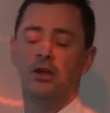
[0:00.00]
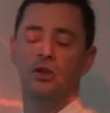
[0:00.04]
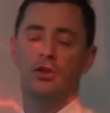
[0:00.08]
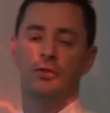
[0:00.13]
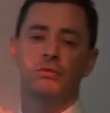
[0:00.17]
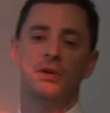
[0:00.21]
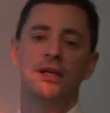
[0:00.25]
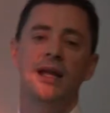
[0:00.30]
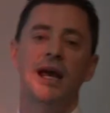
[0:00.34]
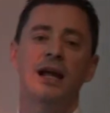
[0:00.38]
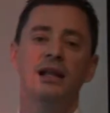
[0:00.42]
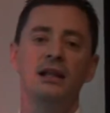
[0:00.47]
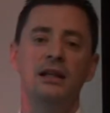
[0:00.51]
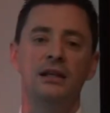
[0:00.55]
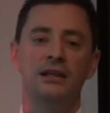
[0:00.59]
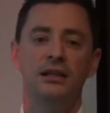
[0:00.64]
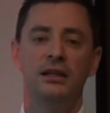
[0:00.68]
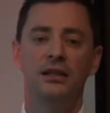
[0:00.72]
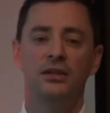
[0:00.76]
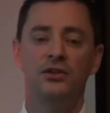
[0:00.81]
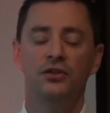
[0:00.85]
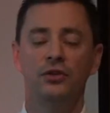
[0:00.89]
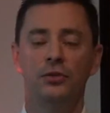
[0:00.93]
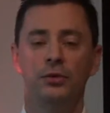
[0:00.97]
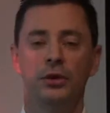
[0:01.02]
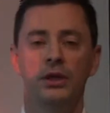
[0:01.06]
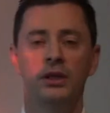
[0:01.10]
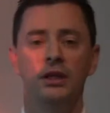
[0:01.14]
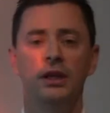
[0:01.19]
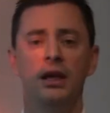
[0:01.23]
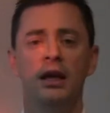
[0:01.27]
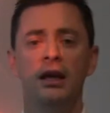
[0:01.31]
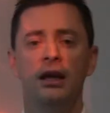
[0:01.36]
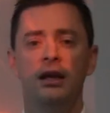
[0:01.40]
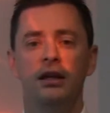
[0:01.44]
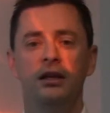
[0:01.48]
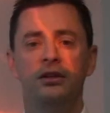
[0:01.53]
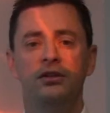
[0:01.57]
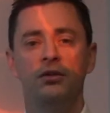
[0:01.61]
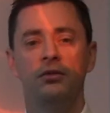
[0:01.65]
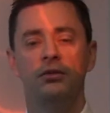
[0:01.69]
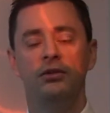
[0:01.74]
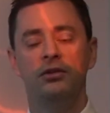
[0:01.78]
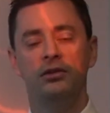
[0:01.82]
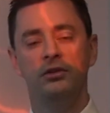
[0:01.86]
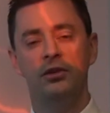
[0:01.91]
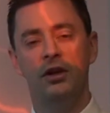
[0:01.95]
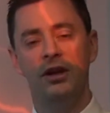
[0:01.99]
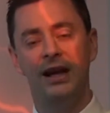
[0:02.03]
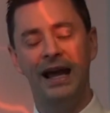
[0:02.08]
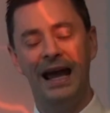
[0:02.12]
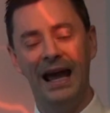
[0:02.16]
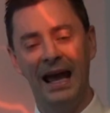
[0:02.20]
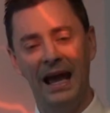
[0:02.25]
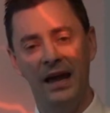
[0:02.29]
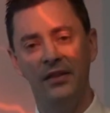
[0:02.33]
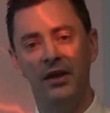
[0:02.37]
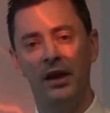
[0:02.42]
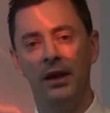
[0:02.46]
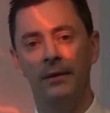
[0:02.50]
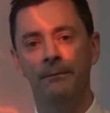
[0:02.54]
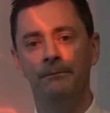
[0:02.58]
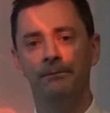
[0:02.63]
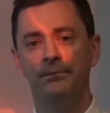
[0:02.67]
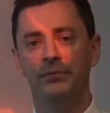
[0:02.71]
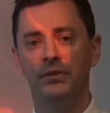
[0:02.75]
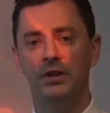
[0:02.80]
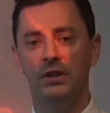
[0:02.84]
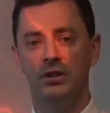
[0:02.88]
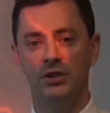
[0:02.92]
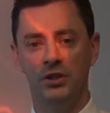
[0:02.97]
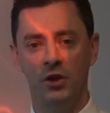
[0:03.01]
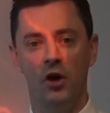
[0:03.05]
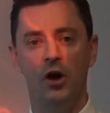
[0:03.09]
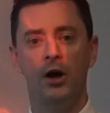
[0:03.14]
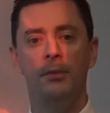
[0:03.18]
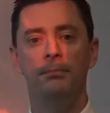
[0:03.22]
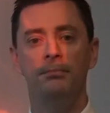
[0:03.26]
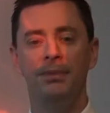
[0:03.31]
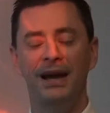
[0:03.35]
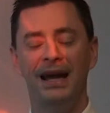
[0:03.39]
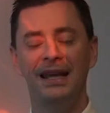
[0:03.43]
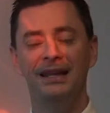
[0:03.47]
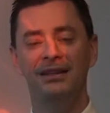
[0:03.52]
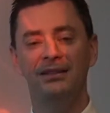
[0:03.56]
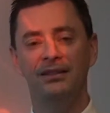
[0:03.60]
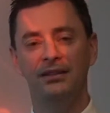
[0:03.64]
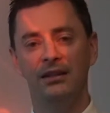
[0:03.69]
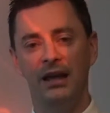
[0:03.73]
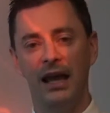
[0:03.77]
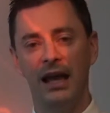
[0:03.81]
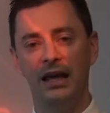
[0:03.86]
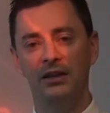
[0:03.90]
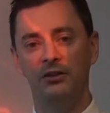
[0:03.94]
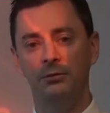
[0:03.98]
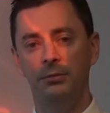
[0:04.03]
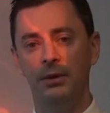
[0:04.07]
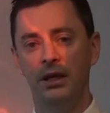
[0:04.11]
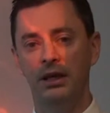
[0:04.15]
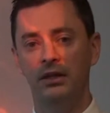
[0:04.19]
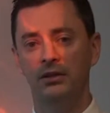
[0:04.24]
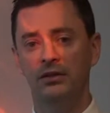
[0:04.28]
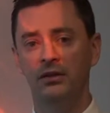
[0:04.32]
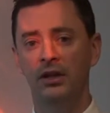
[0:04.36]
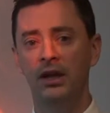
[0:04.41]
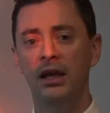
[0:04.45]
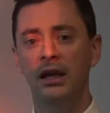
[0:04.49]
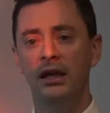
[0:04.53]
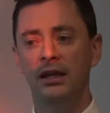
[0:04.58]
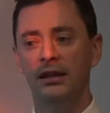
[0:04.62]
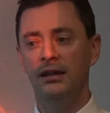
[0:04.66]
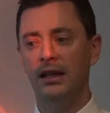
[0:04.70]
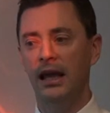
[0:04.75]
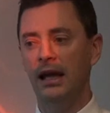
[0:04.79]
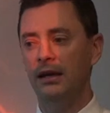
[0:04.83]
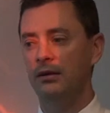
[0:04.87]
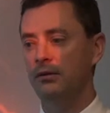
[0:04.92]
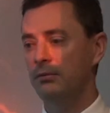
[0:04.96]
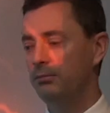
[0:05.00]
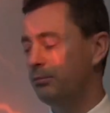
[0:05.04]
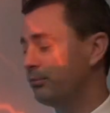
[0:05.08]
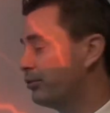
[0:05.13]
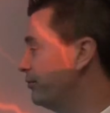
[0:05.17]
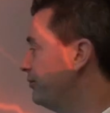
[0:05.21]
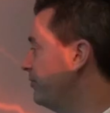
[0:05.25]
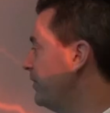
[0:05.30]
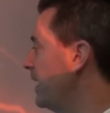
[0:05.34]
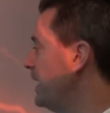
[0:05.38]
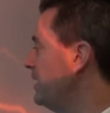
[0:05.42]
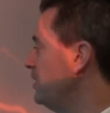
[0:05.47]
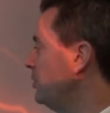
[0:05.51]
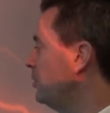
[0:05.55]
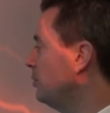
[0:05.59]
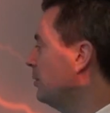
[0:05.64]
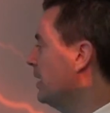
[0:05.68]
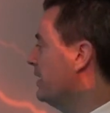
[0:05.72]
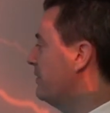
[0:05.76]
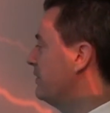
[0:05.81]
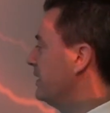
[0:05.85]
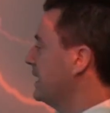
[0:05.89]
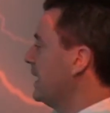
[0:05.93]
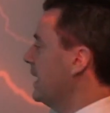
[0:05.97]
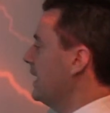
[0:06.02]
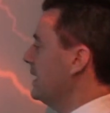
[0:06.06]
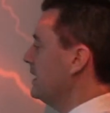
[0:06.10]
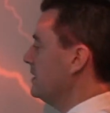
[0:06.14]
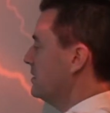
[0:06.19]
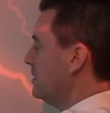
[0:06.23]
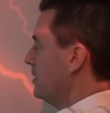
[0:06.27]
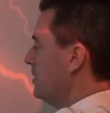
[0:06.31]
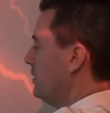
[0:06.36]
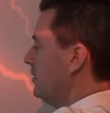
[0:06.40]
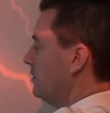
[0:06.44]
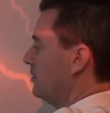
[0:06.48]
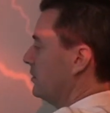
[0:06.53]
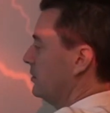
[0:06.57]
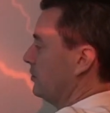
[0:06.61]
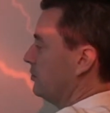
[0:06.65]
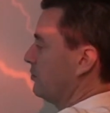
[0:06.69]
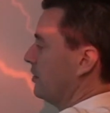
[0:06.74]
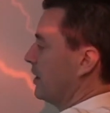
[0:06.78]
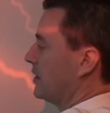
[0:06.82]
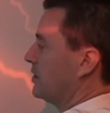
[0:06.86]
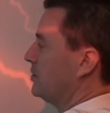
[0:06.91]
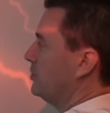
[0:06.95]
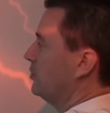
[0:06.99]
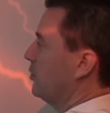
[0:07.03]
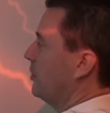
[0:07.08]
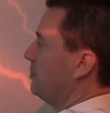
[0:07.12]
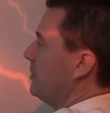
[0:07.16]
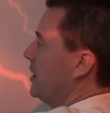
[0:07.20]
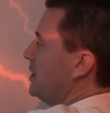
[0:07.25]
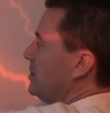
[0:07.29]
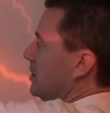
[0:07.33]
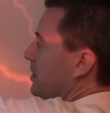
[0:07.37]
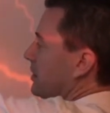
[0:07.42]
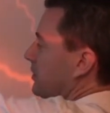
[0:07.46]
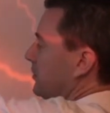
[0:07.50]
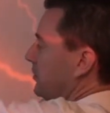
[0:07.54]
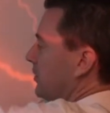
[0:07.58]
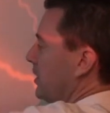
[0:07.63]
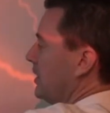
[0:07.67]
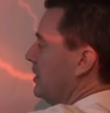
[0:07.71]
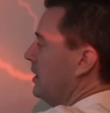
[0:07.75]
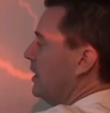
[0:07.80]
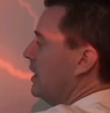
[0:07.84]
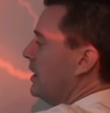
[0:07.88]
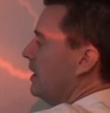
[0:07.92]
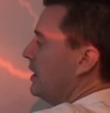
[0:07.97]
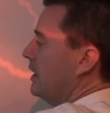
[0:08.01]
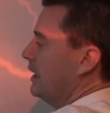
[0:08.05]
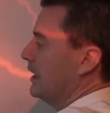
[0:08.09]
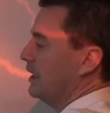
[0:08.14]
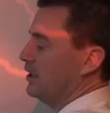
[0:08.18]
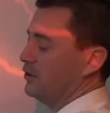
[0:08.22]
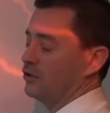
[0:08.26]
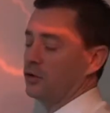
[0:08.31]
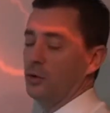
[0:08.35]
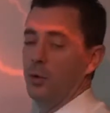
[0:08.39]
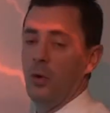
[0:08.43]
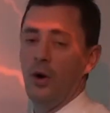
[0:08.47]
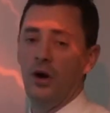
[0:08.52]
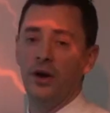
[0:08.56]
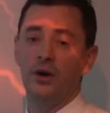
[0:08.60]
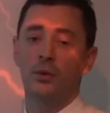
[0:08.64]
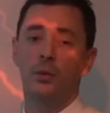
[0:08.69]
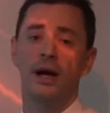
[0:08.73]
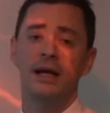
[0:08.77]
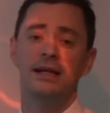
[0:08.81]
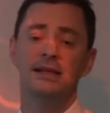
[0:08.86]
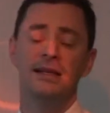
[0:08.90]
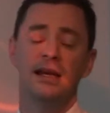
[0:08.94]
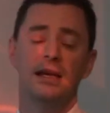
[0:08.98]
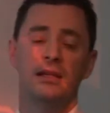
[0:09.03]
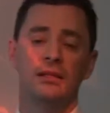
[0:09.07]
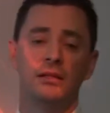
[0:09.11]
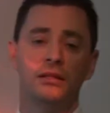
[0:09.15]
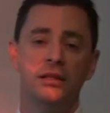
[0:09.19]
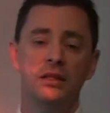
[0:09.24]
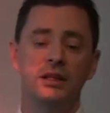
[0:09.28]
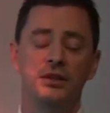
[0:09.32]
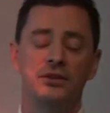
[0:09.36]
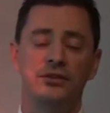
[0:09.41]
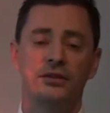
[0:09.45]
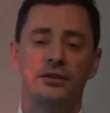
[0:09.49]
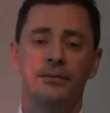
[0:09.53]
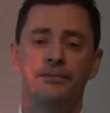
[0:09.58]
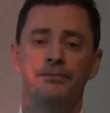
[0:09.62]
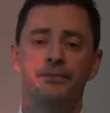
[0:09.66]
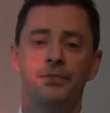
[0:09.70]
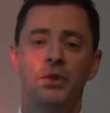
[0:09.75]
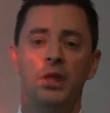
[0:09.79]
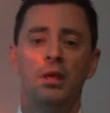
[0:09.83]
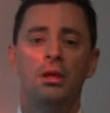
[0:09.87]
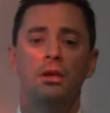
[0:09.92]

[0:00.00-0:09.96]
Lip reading: The reality to it is there is a lot of other time-based aspects that prevent you even getting to this construction time. As you can see, it's quite a way down the list.